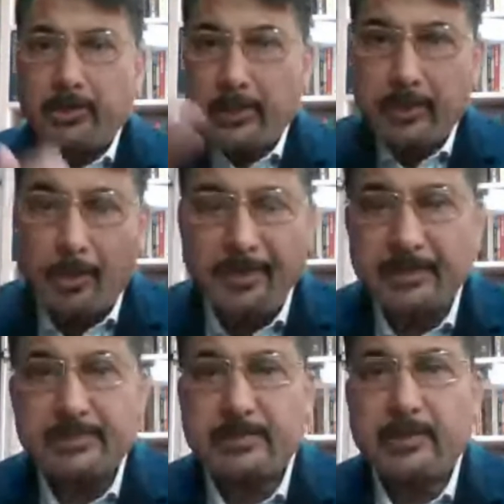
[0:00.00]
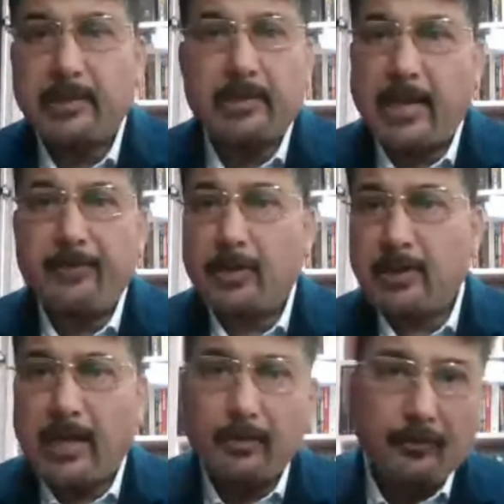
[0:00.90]
not economics. I'm
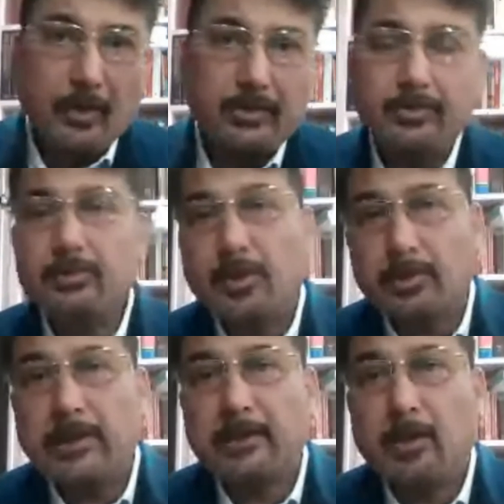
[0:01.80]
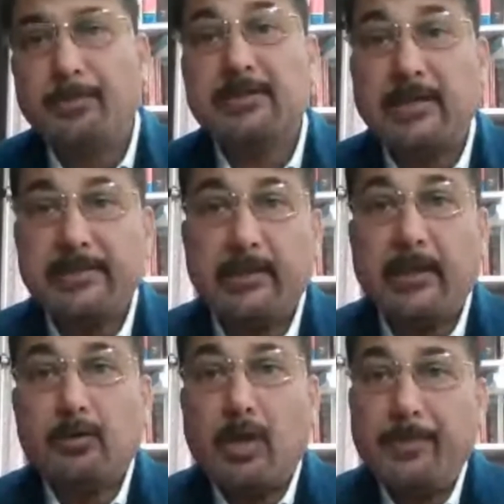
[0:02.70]
not. I don't want you to talk economics. I said
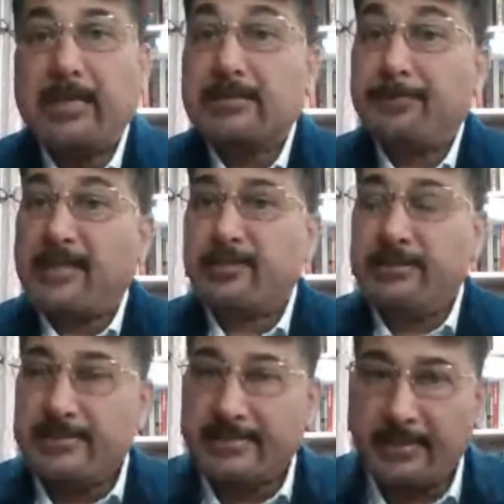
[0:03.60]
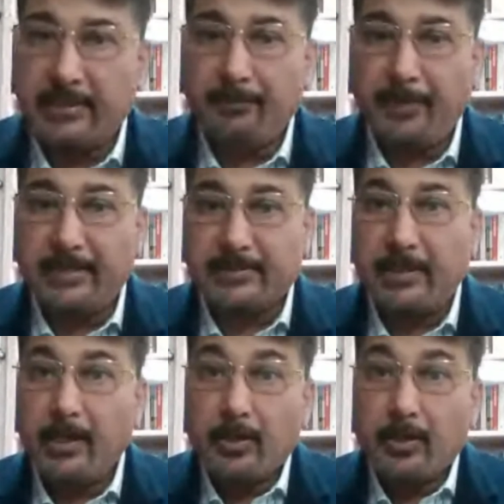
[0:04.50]
economic expansion is taking place